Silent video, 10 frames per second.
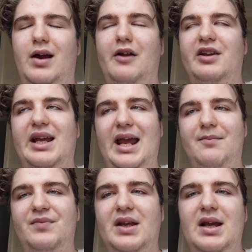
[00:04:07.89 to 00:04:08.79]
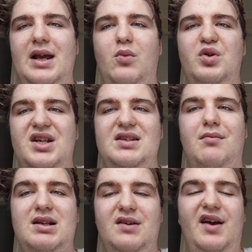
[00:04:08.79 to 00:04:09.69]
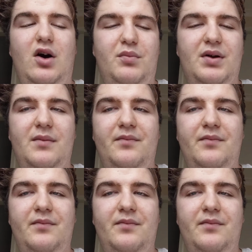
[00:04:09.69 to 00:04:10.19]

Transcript: in the game, which is a massive help.